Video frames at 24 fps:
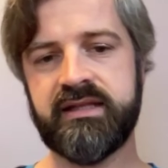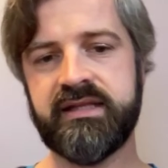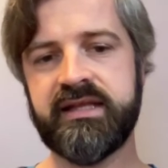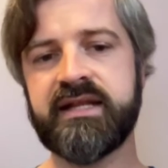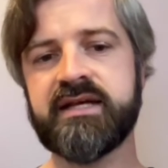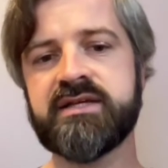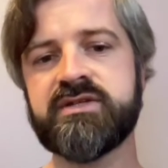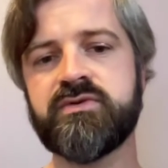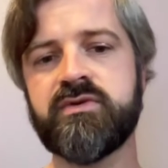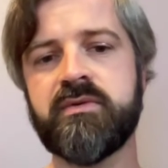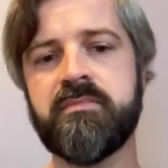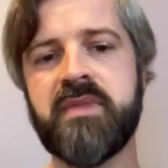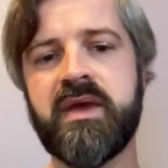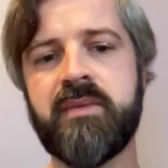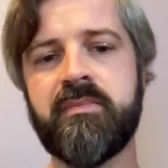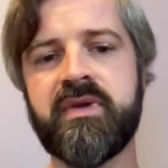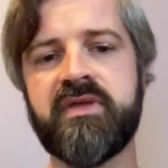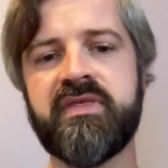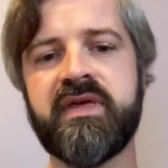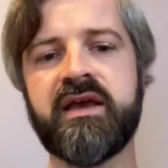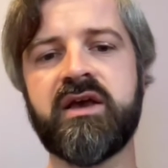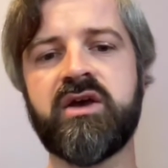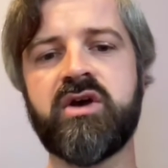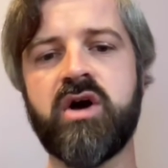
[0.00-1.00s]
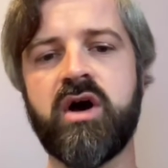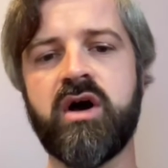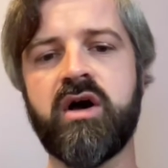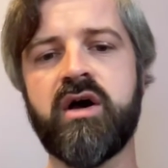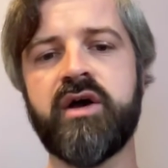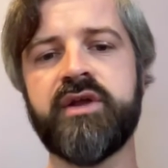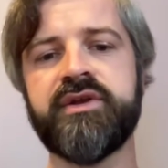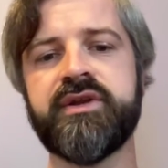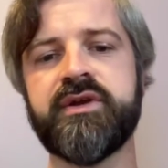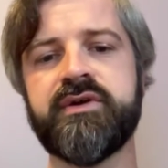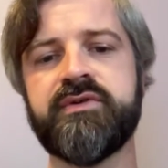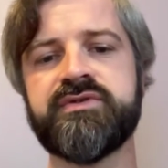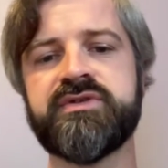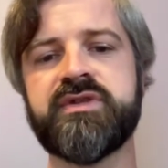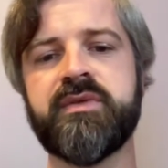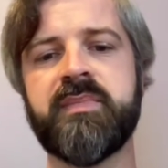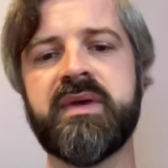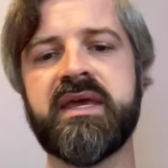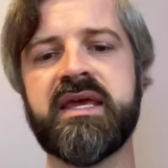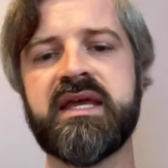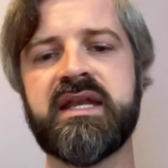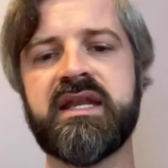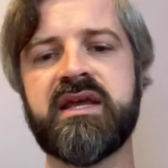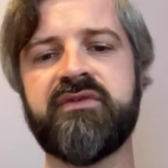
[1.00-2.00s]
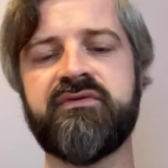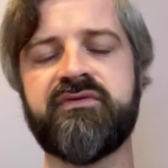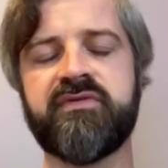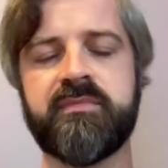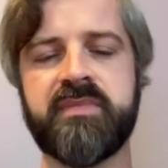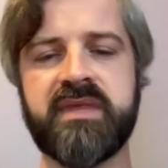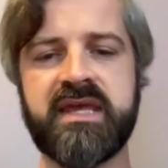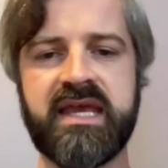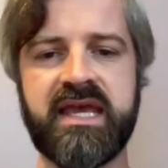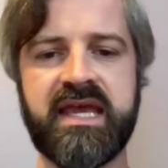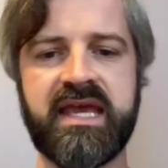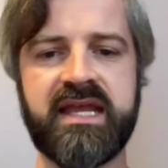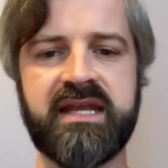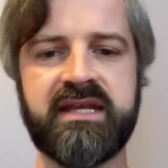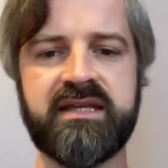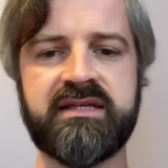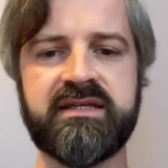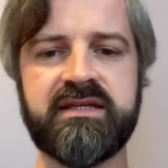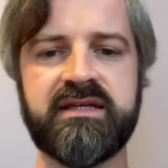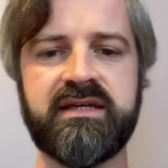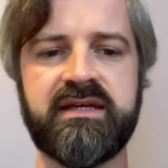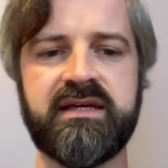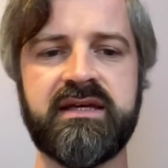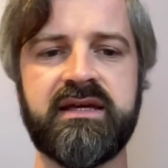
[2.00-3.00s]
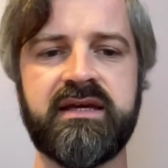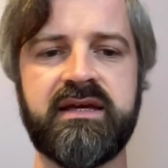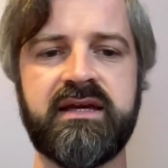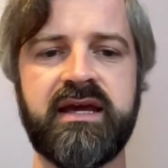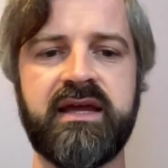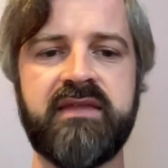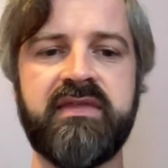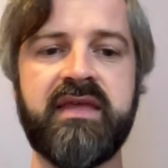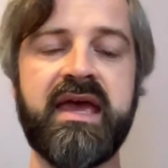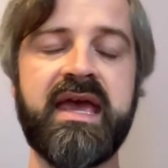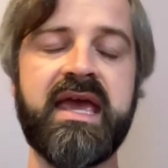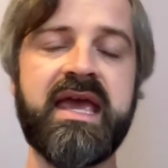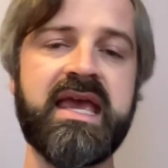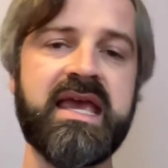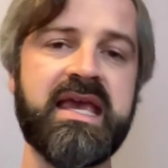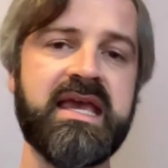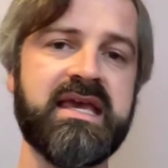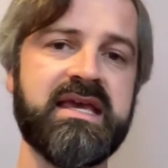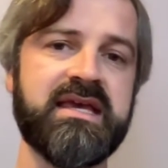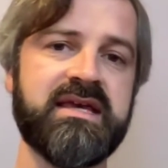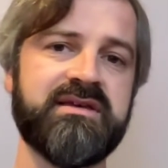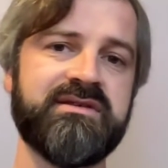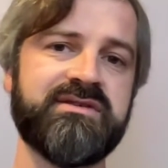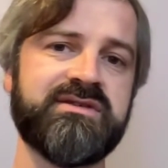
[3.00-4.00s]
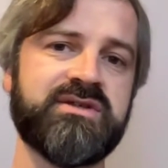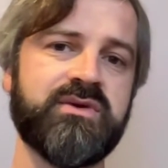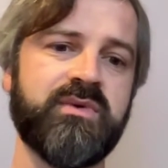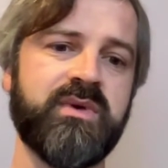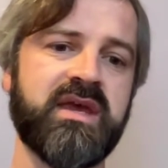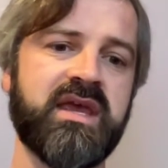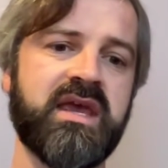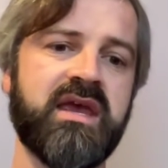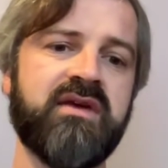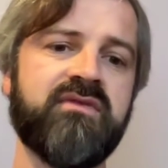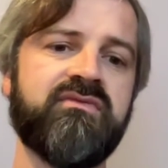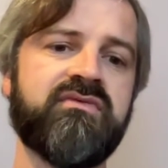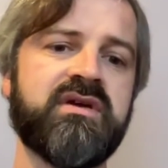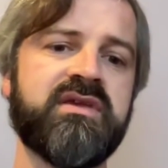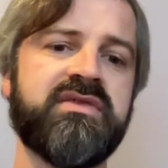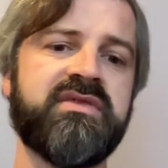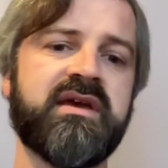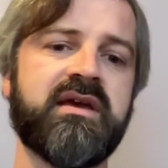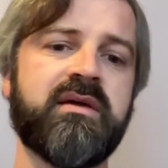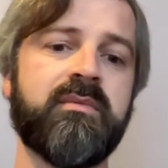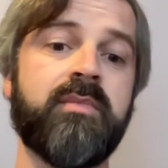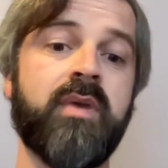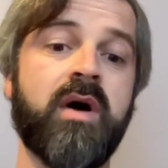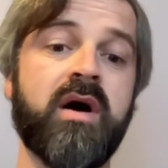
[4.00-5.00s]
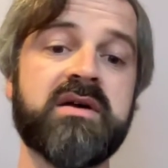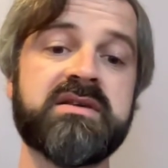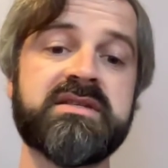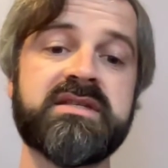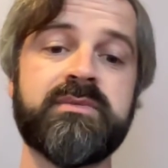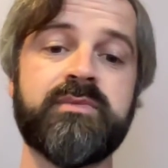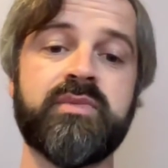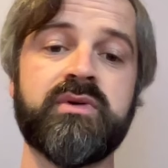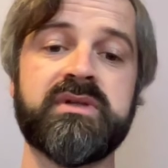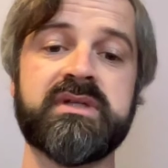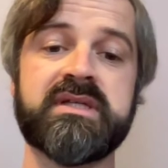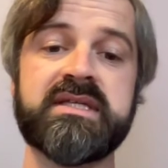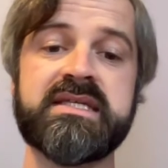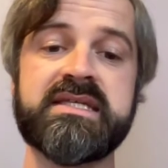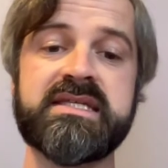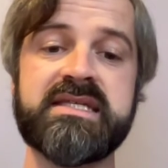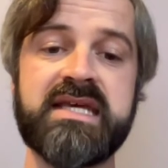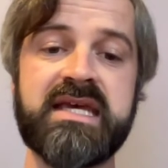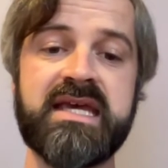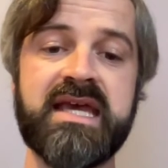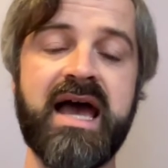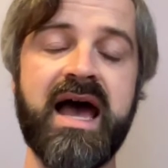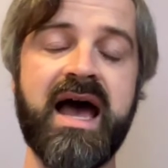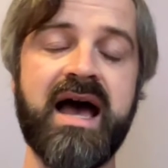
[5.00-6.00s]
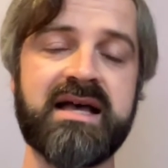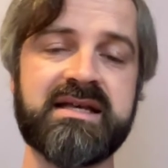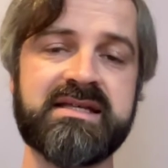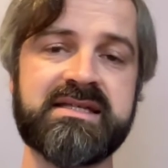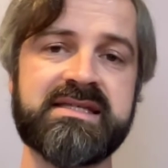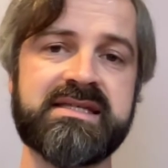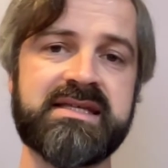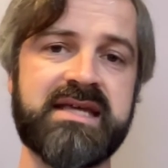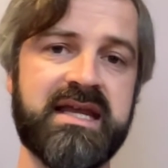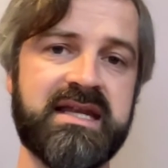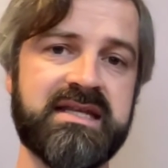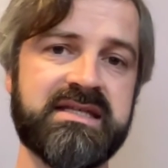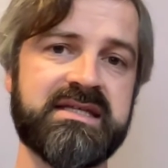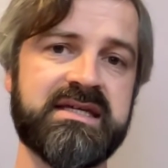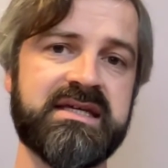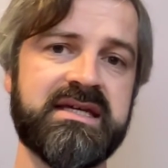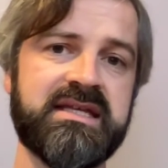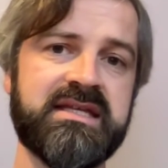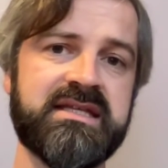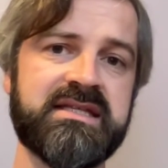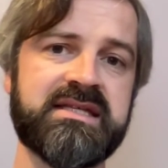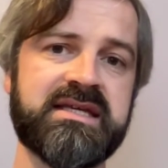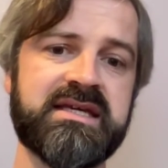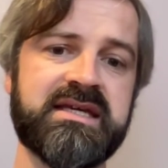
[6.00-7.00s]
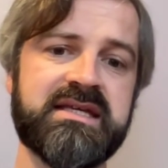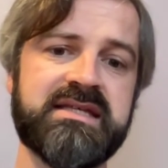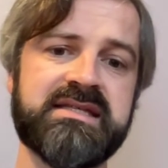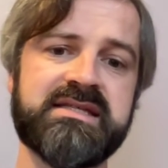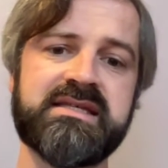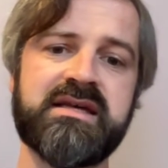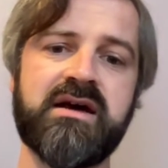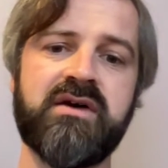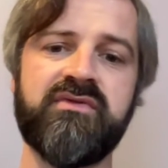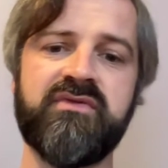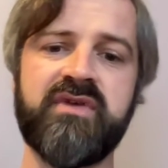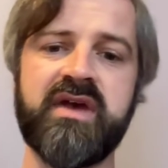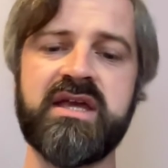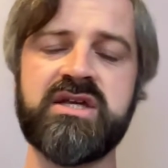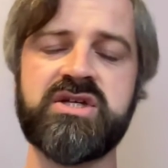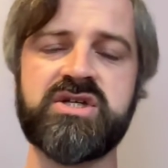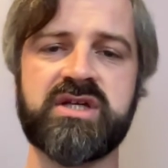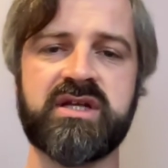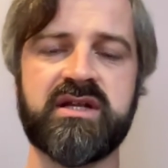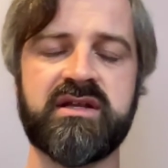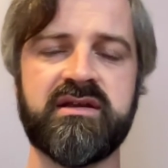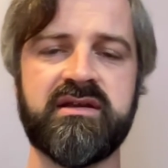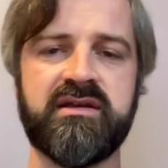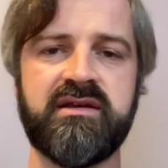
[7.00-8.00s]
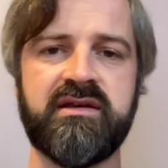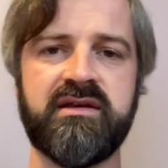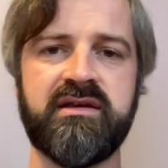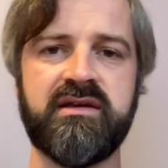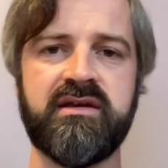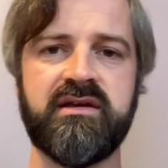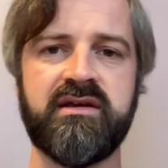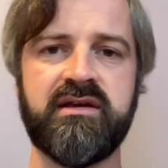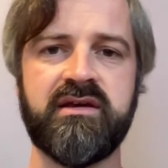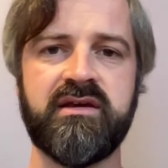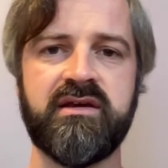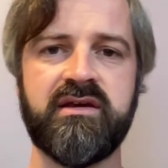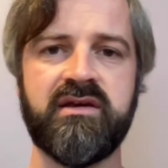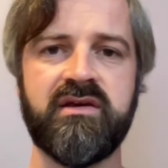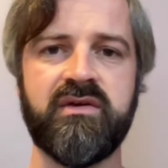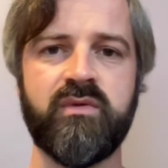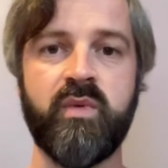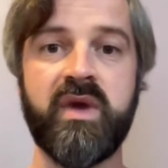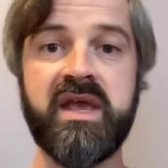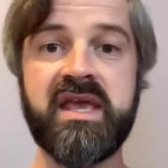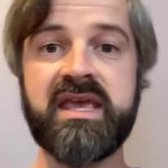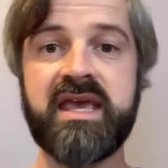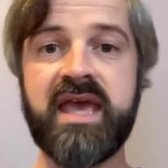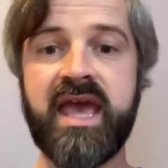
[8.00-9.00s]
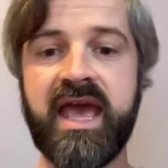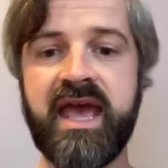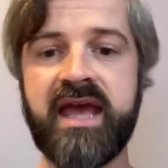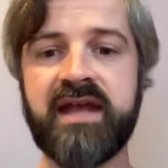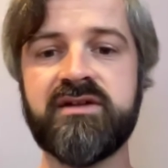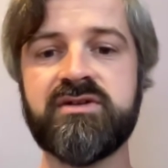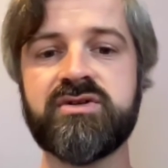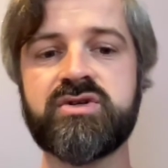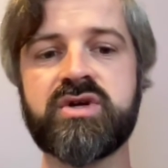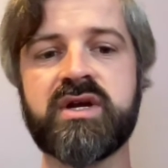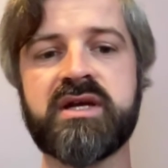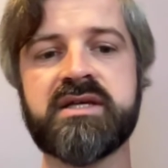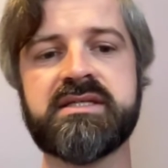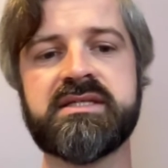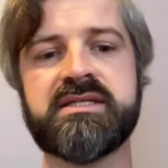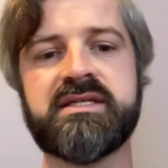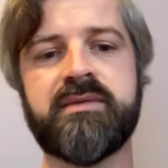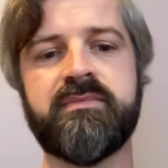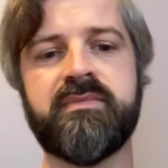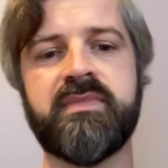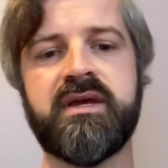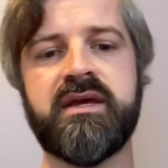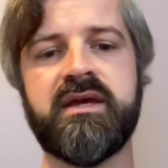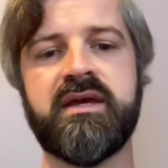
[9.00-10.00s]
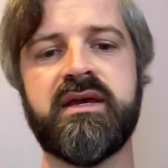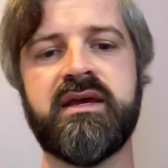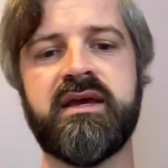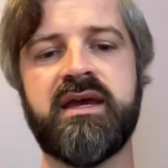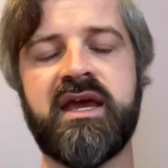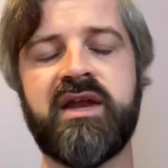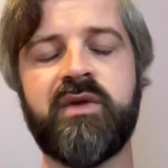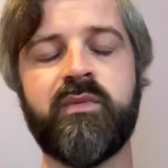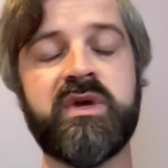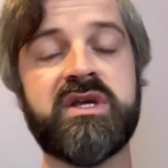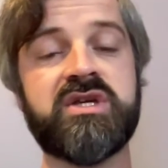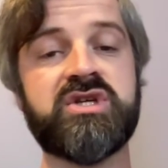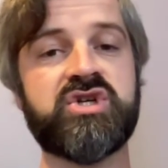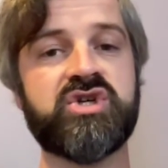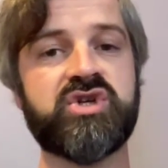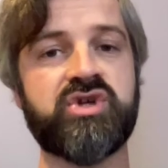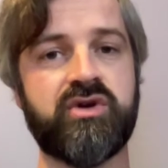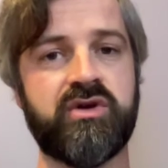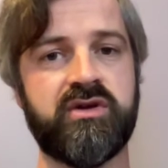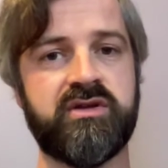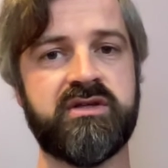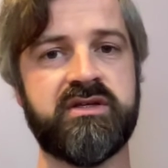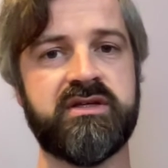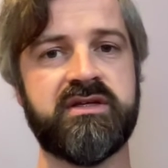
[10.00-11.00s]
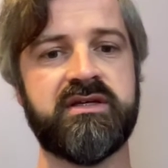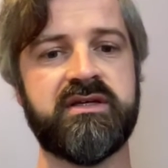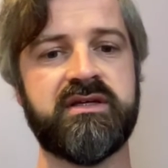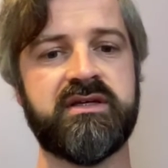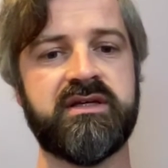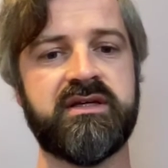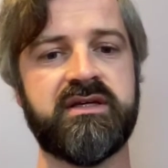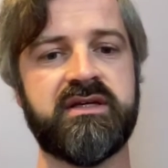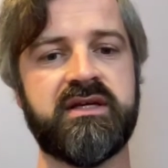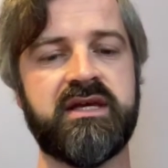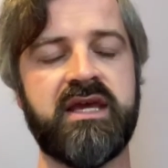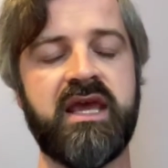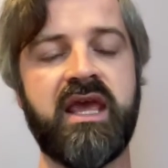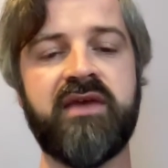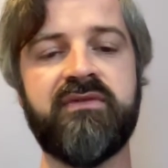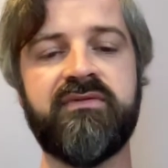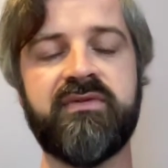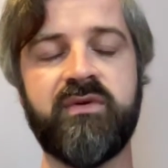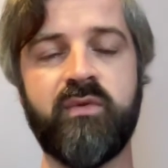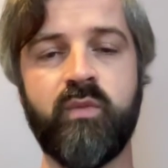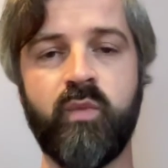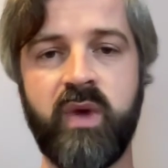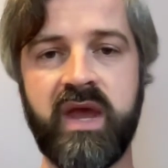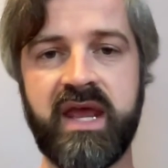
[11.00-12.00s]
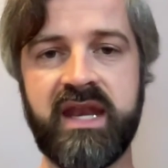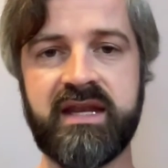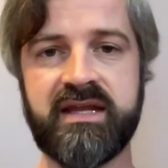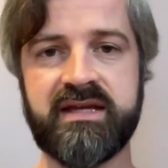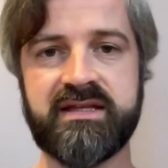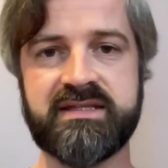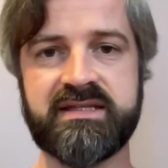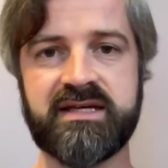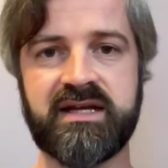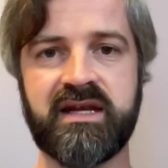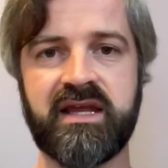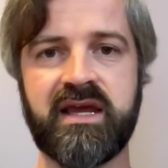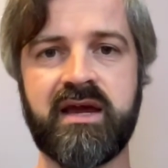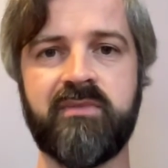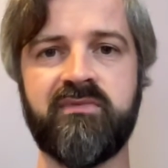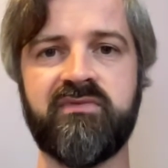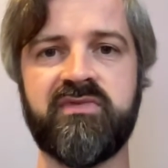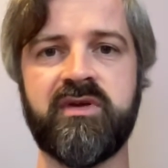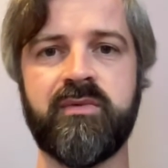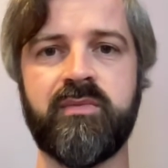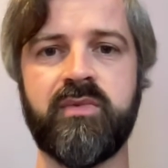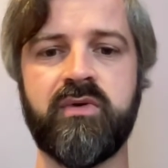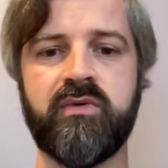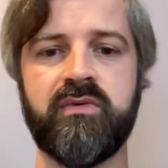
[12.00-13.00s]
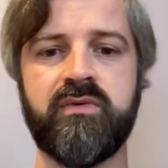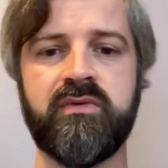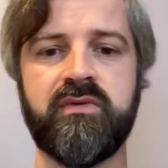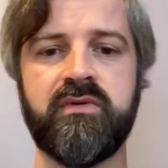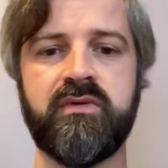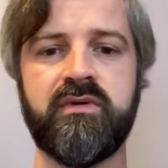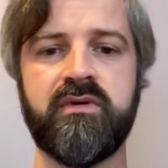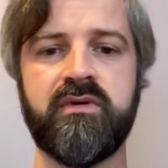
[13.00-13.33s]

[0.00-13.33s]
Let us remember that God knows the beginning from the end, and that He is doing everything possible to see us enter into His salvation. We can trust Him, and we should, even when it's uncomfortable.